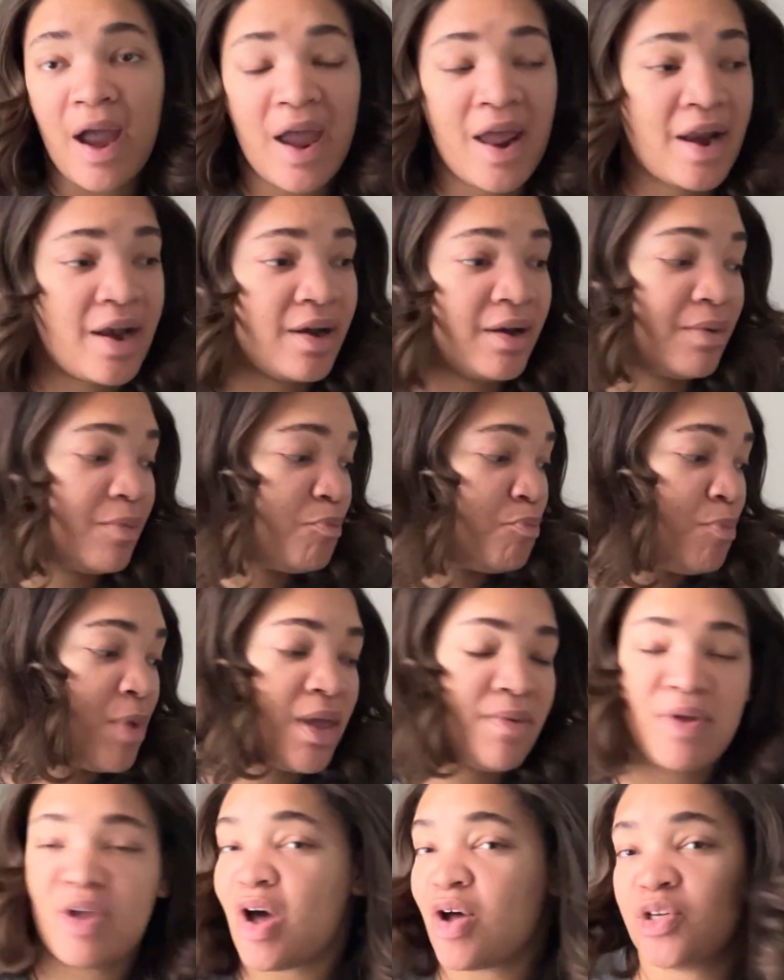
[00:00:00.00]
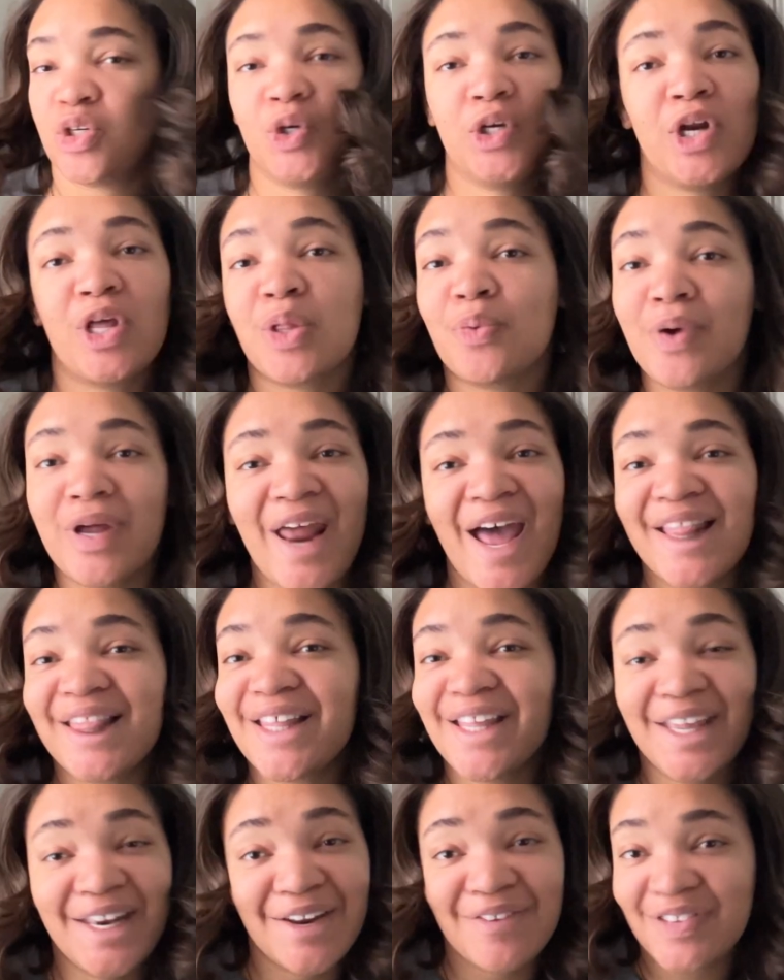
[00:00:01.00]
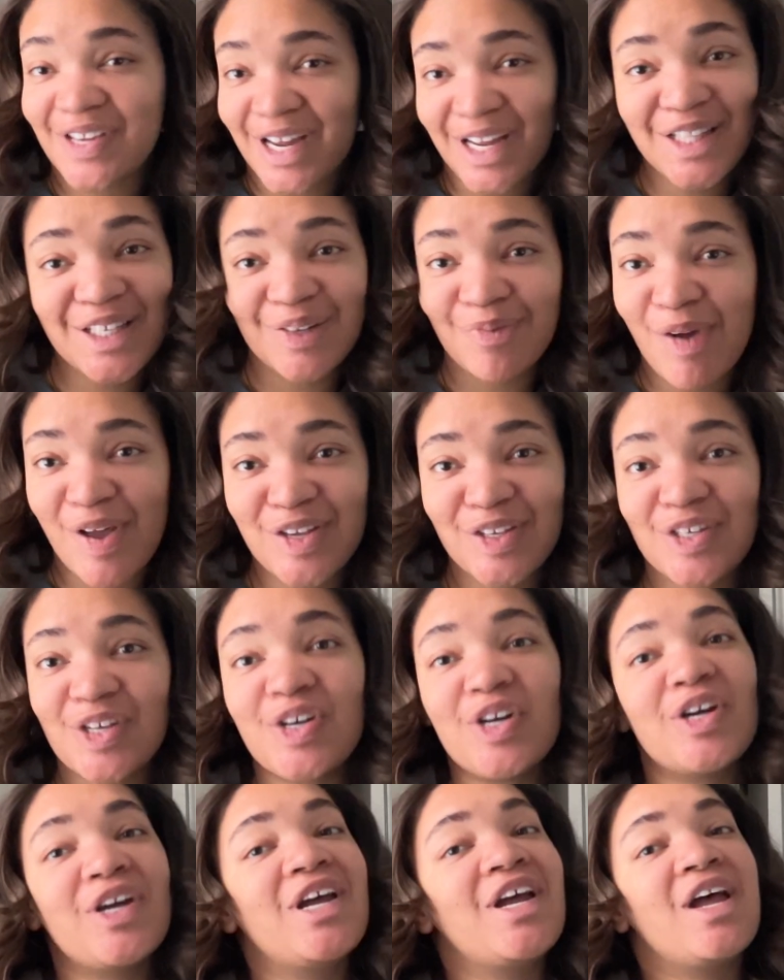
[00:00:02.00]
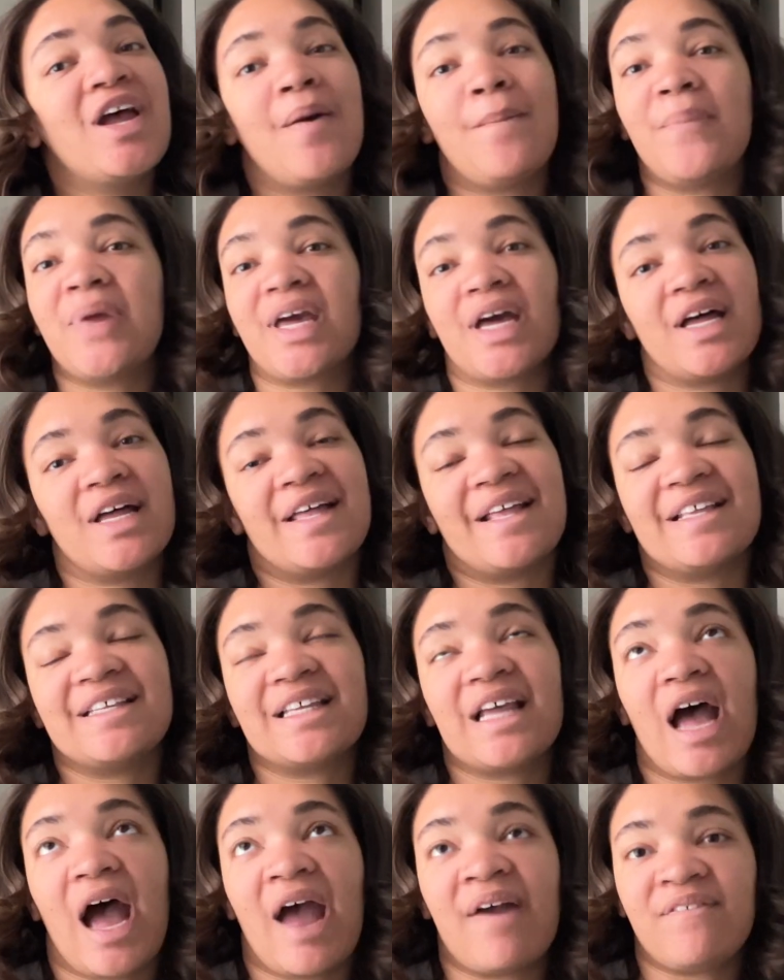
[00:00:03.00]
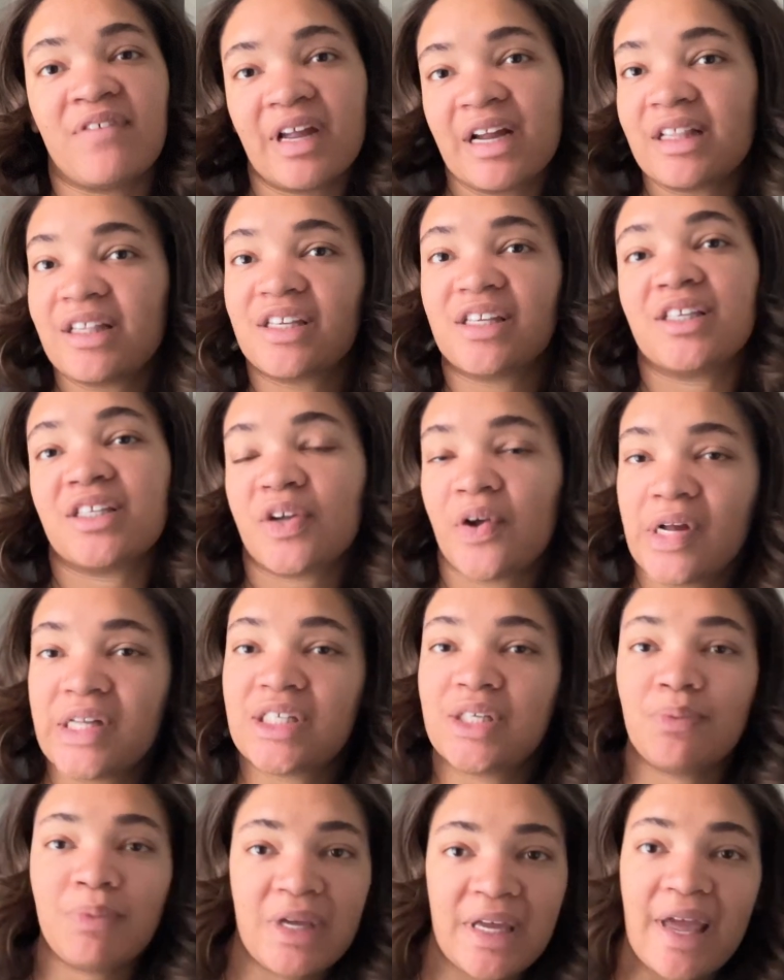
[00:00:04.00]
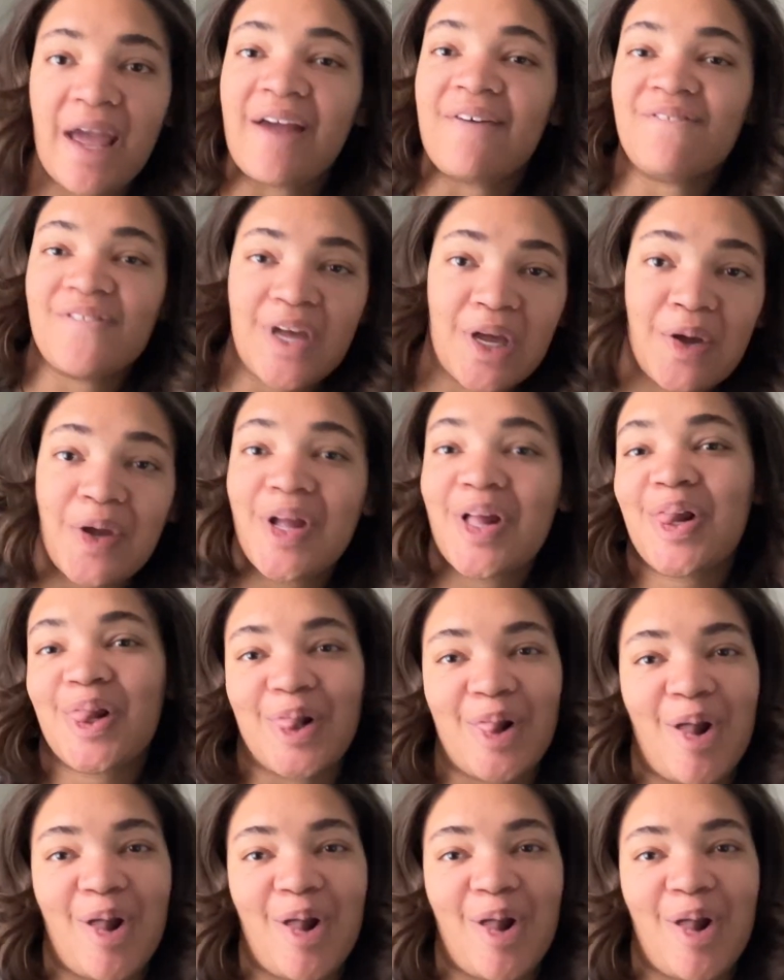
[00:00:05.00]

and maybe I'll do another one at the end of second semester because I feel like this is going to be a very